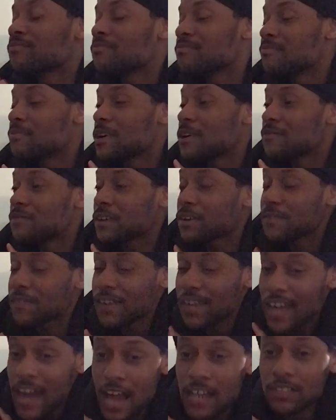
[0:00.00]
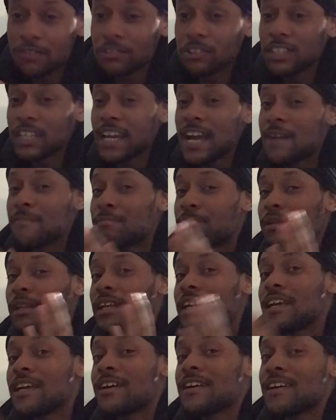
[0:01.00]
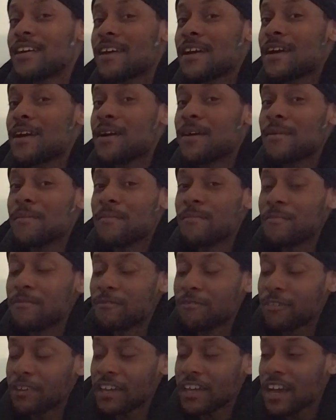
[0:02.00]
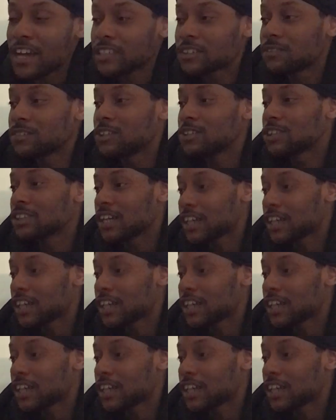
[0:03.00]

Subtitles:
motherfucking reaction videos. I got plenty reaction videos